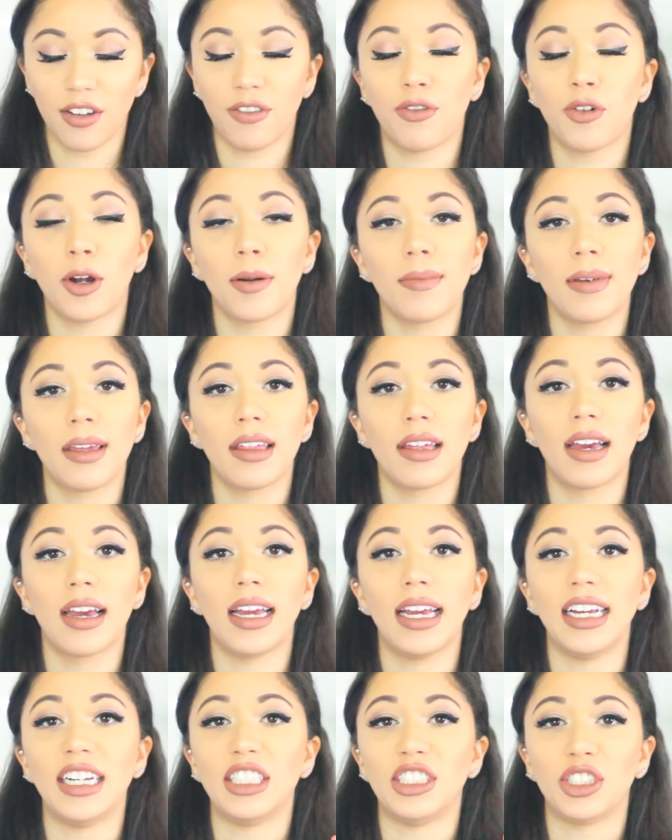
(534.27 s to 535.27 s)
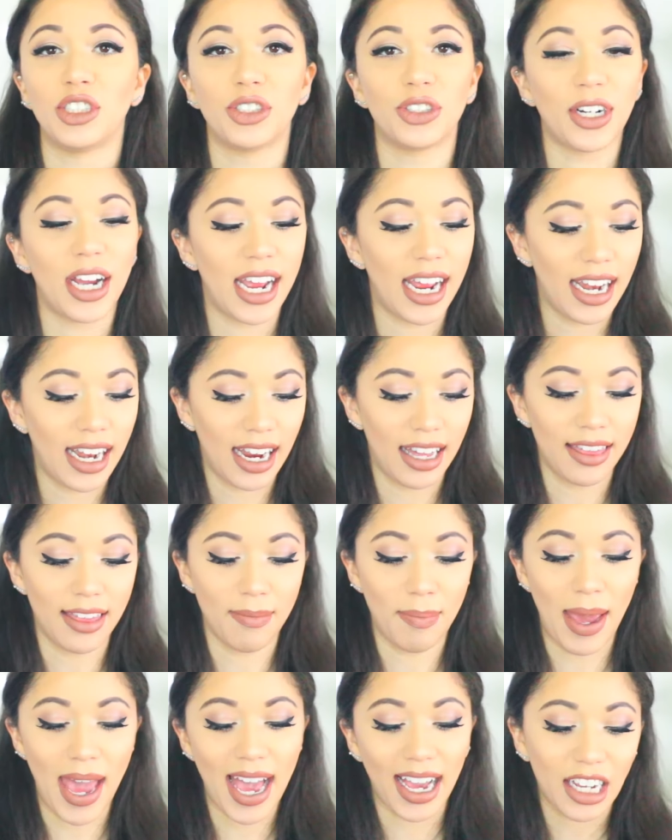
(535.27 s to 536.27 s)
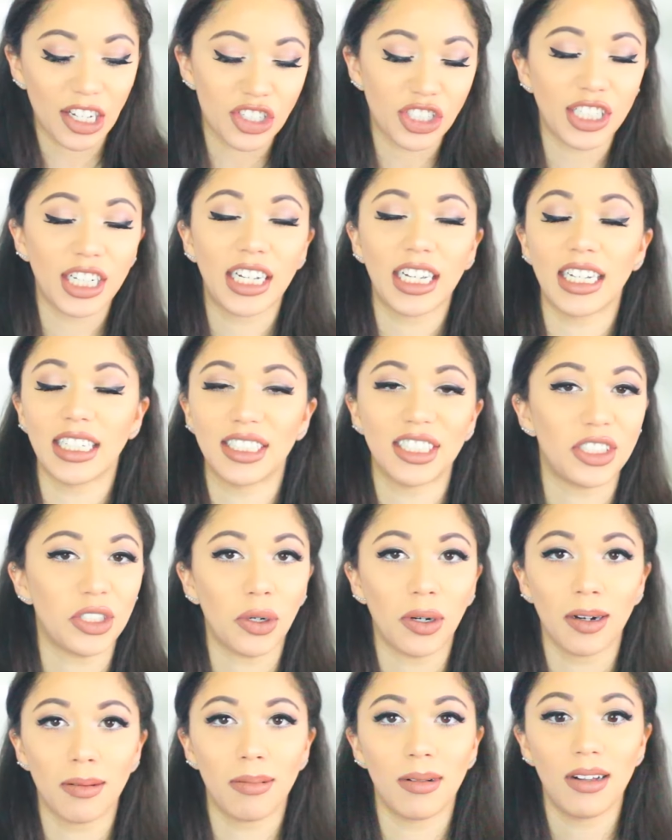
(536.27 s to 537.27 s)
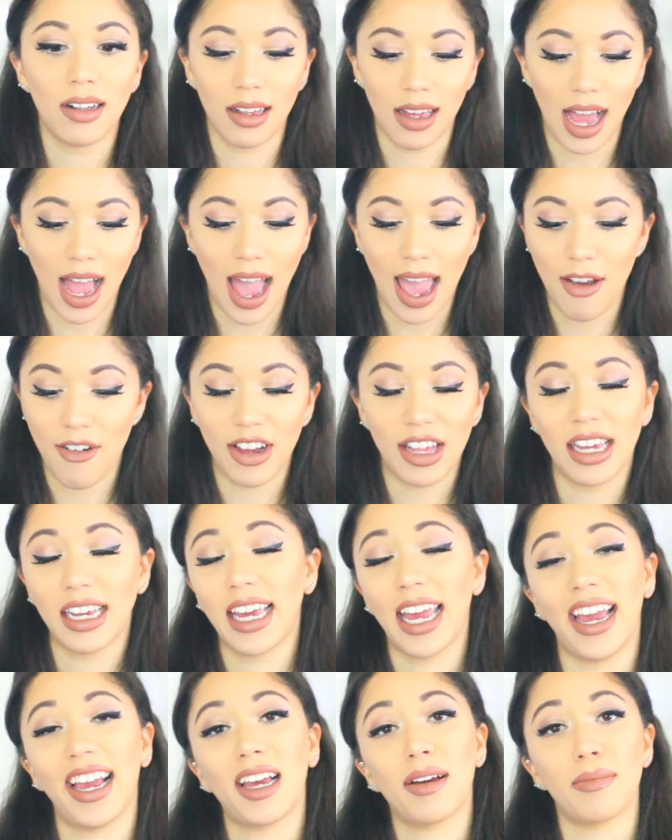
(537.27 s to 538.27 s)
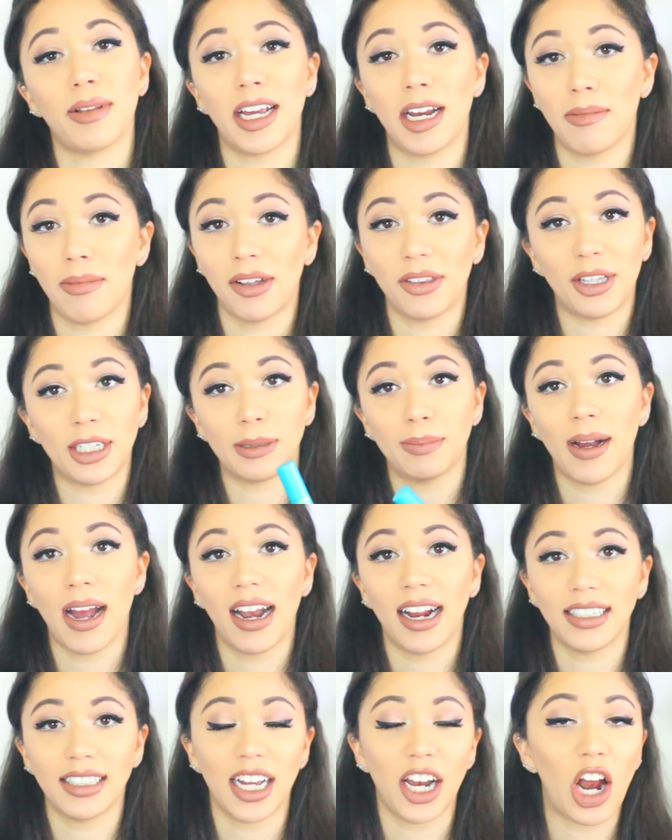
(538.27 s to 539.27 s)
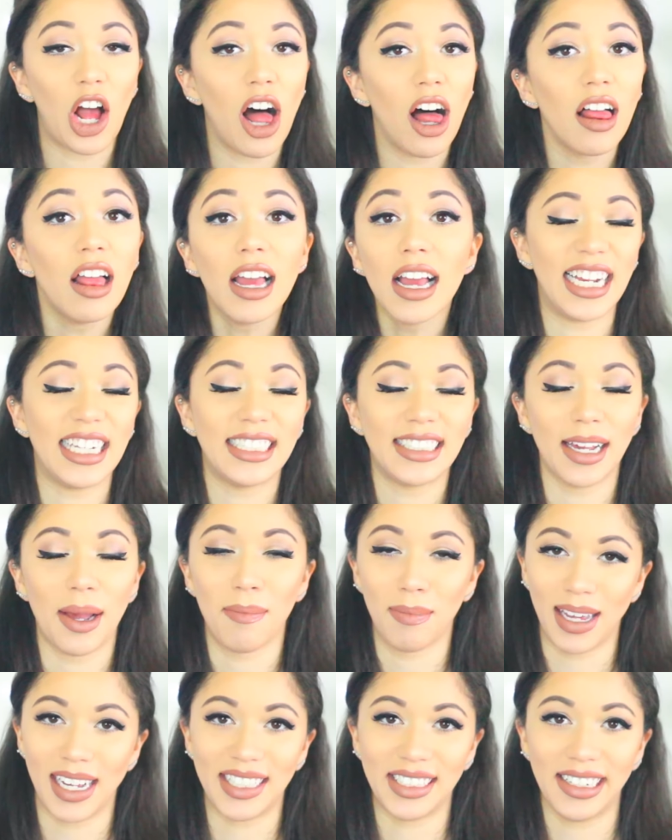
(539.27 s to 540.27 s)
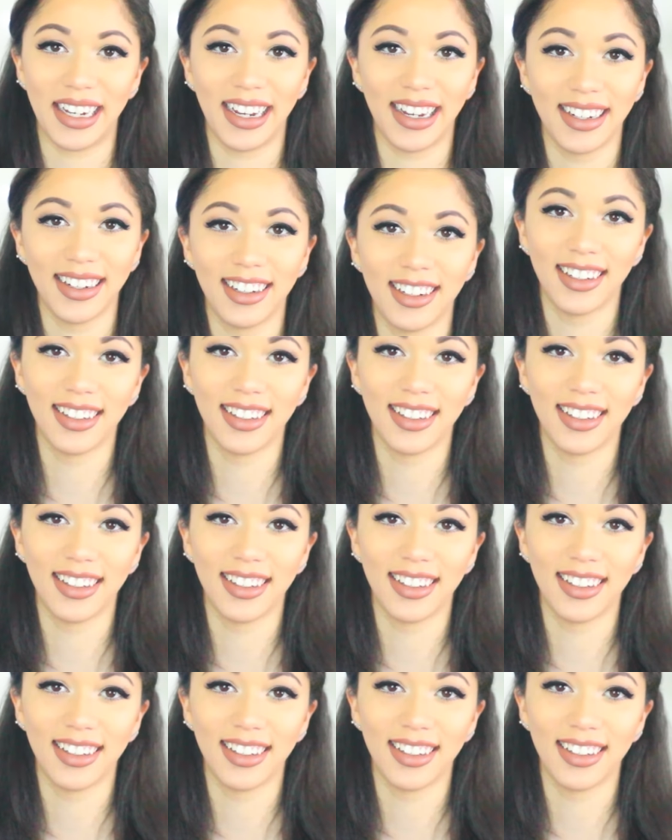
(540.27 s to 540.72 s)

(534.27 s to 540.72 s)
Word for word: The formula is great, the packaging is adorable, I really can't complain about this product at all, it's amazing.